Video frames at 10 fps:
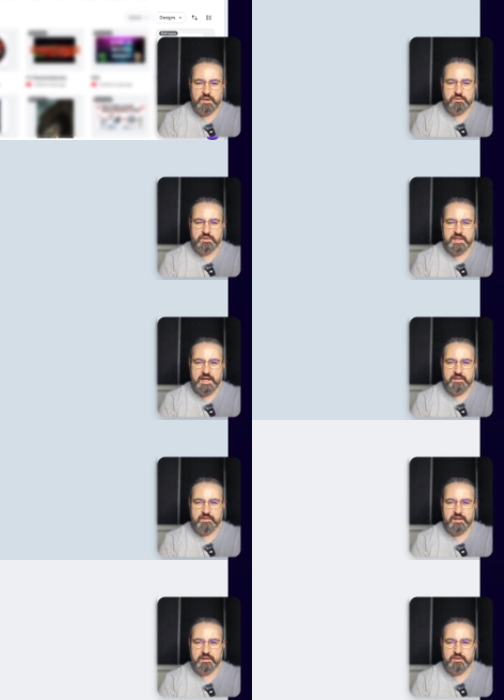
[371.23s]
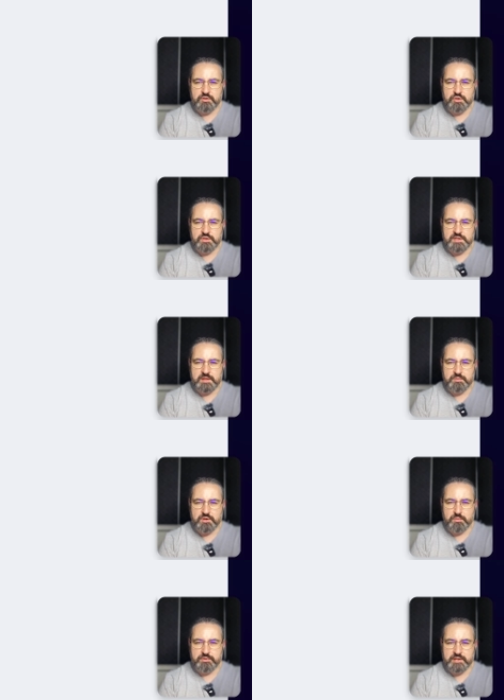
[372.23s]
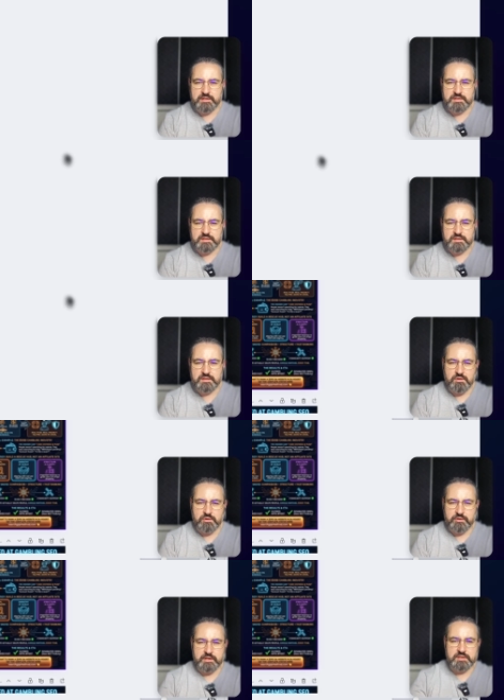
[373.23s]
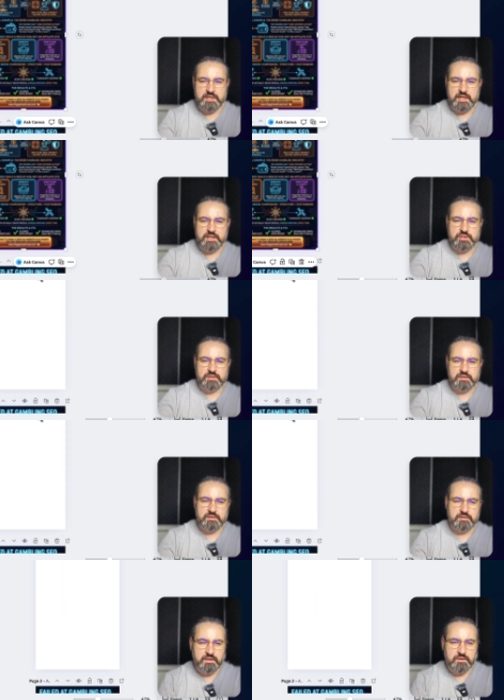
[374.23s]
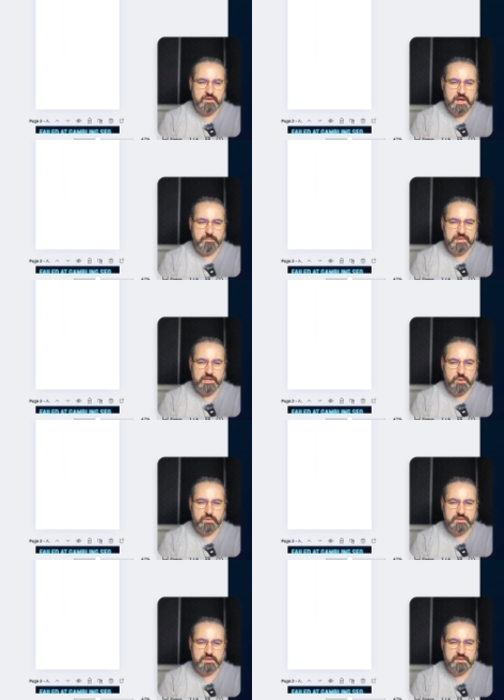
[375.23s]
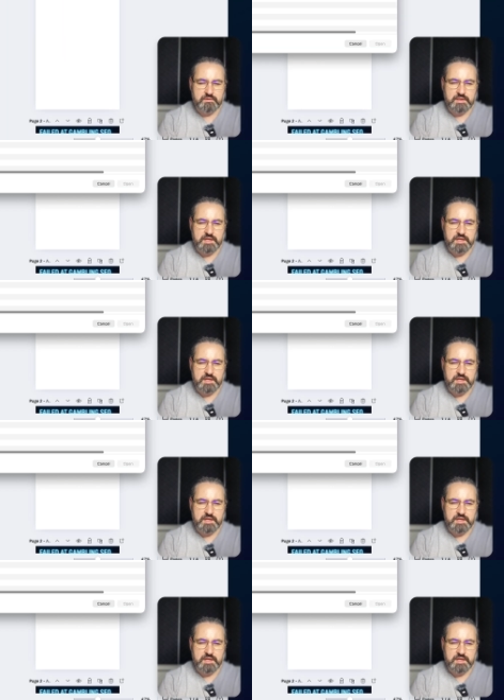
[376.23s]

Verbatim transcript: Go to Canva, you choose the appropriate orientation, you upload the